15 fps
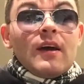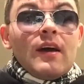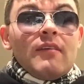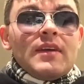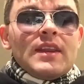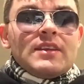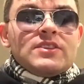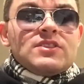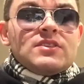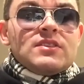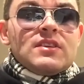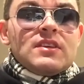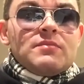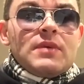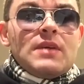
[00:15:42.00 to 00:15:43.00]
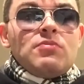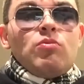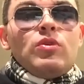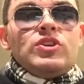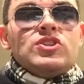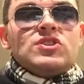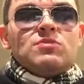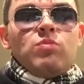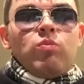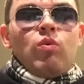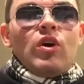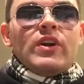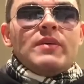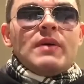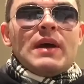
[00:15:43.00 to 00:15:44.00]
if people would just
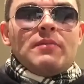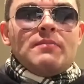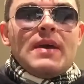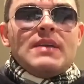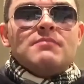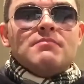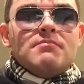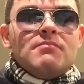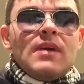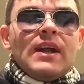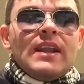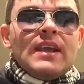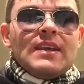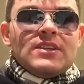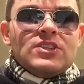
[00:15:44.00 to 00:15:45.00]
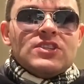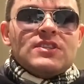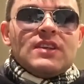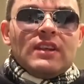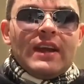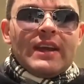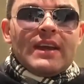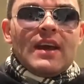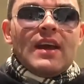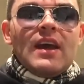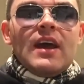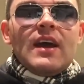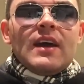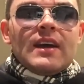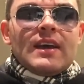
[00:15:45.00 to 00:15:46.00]
want to make money just to like
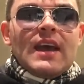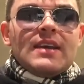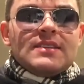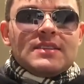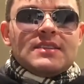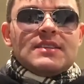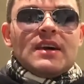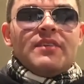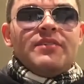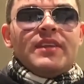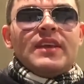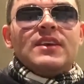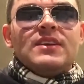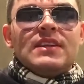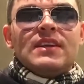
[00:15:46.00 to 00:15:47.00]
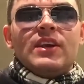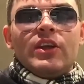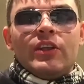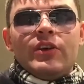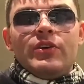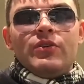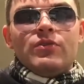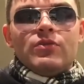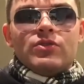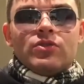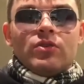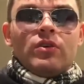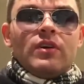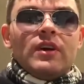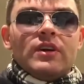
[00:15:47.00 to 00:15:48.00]
get stuff they could include
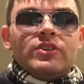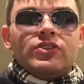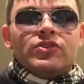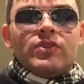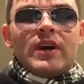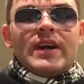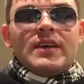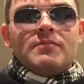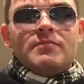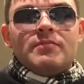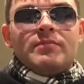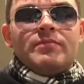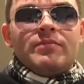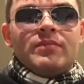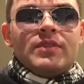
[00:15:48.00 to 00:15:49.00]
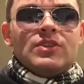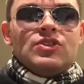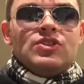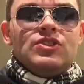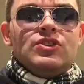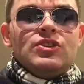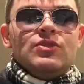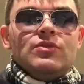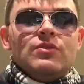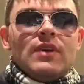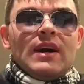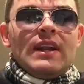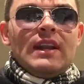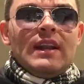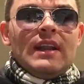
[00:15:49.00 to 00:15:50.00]
or try and do
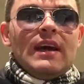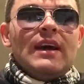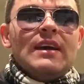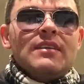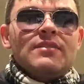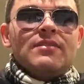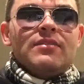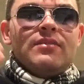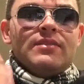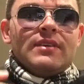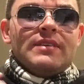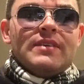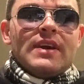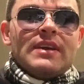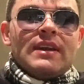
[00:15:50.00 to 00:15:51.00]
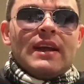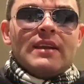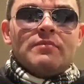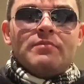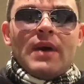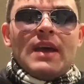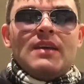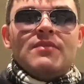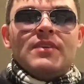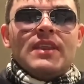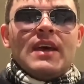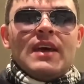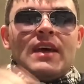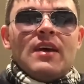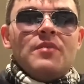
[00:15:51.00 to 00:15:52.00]
a life with it, like pay for
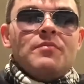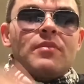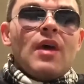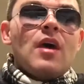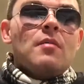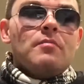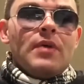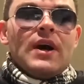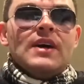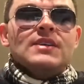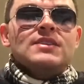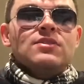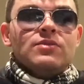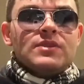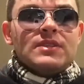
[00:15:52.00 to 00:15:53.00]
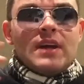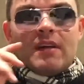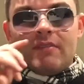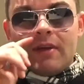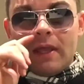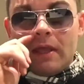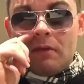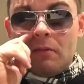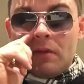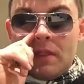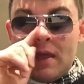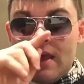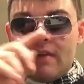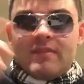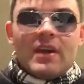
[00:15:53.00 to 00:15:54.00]
their personal stuff, like when
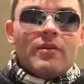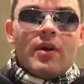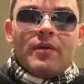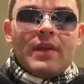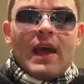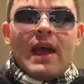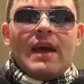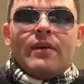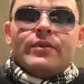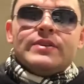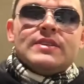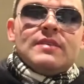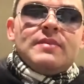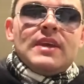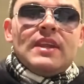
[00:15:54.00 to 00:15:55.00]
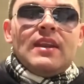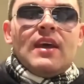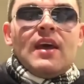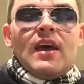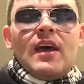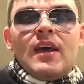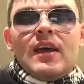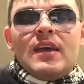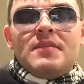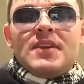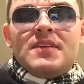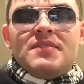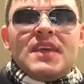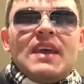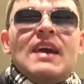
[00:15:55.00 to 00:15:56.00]
they have their own house. I mean, even
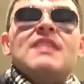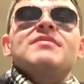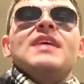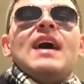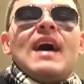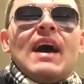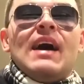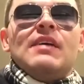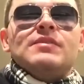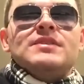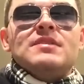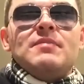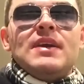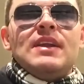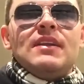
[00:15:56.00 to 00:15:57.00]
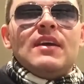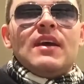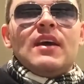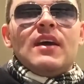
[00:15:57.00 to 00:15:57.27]
if they have their house, I mean,